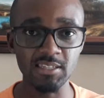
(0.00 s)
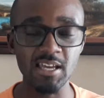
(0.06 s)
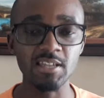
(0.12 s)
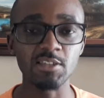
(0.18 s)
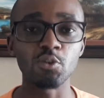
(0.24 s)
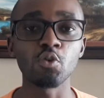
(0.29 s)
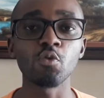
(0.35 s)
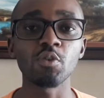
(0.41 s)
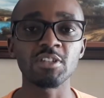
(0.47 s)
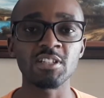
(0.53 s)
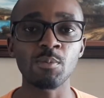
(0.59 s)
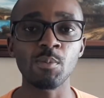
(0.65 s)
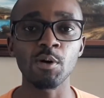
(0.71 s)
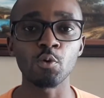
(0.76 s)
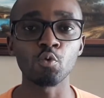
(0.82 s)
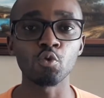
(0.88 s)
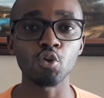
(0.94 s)
that you are
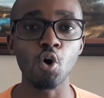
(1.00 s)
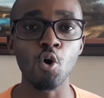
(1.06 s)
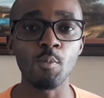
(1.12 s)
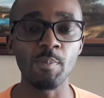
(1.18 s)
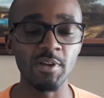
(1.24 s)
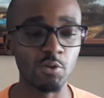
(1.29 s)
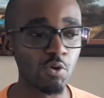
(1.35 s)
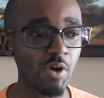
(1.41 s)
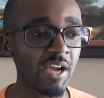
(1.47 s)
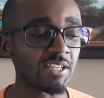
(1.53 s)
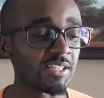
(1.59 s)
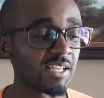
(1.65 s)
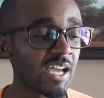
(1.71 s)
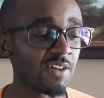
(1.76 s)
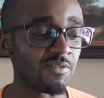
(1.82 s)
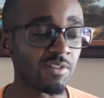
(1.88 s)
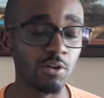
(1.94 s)
someone who's open to actually
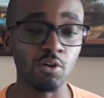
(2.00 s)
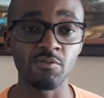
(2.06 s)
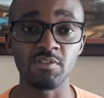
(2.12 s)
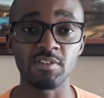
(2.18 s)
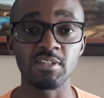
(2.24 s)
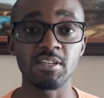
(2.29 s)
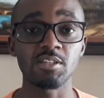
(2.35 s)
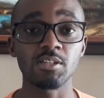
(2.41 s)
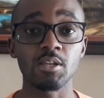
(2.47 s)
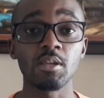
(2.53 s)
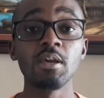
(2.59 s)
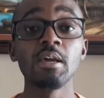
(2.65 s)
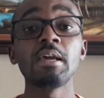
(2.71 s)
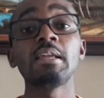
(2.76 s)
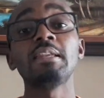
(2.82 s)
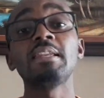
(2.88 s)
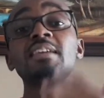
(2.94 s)
having a conversation.
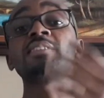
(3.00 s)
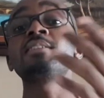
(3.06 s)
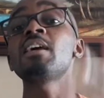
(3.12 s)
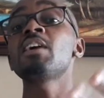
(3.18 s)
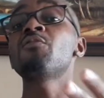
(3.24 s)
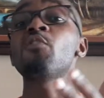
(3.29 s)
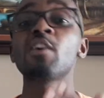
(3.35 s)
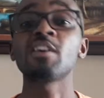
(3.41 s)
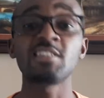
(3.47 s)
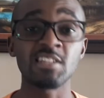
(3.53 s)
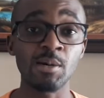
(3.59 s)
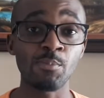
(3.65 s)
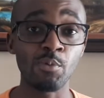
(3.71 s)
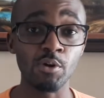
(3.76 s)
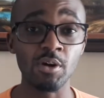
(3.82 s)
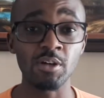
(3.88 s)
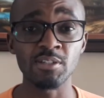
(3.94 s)
Let's take, for
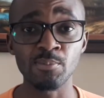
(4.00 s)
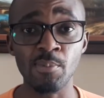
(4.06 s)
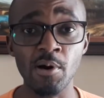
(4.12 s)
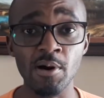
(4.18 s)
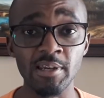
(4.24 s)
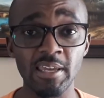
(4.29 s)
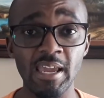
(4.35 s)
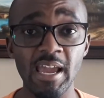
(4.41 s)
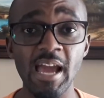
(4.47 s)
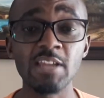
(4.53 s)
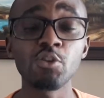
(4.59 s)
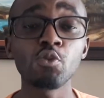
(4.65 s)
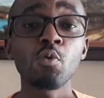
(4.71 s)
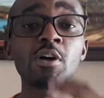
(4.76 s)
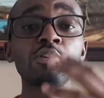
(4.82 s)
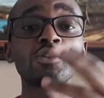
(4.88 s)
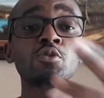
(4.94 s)
example, you're at a party and you
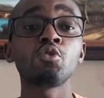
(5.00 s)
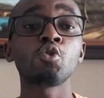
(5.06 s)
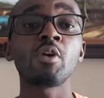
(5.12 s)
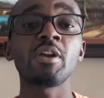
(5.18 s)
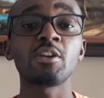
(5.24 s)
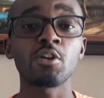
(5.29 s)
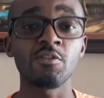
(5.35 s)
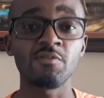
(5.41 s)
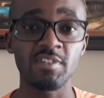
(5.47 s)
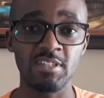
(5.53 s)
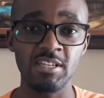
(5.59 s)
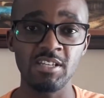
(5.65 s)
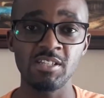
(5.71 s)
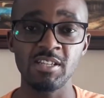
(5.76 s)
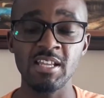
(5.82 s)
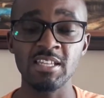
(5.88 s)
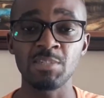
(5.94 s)
want to join a
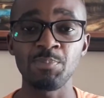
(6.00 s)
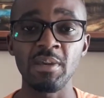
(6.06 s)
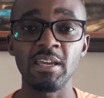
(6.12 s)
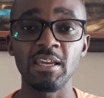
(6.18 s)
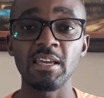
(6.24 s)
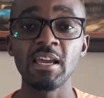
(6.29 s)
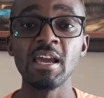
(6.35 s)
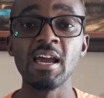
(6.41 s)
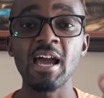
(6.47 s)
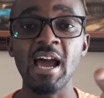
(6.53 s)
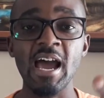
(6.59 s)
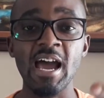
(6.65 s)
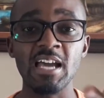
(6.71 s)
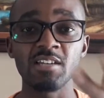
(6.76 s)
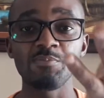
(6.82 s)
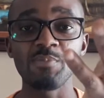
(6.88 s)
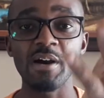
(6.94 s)
conversation that's being
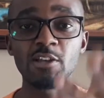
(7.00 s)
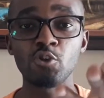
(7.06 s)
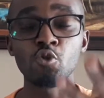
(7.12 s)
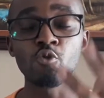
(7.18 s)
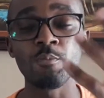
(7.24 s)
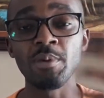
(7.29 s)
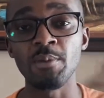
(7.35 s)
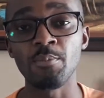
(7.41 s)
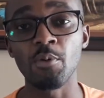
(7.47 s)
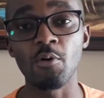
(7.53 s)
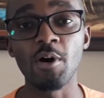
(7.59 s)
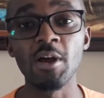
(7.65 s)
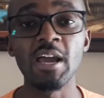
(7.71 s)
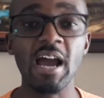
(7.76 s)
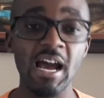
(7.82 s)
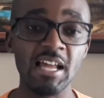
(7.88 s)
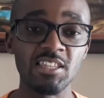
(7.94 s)
had by two people,
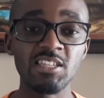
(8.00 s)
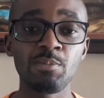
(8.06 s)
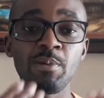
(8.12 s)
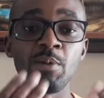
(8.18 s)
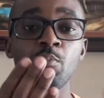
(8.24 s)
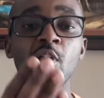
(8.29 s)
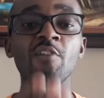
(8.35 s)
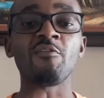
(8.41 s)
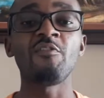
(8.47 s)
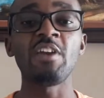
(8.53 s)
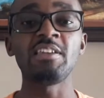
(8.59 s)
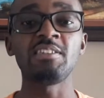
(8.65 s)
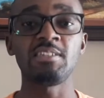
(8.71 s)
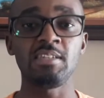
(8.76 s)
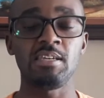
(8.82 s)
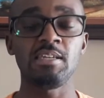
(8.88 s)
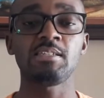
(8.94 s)
and these people are
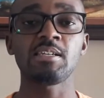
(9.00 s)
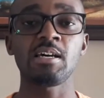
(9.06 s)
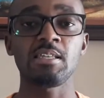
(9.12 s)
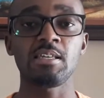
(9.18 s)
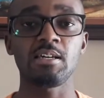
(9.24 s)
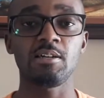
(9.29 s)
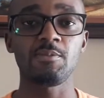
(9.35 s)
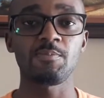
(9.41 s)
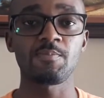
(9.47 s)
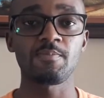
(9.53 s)
facing each other.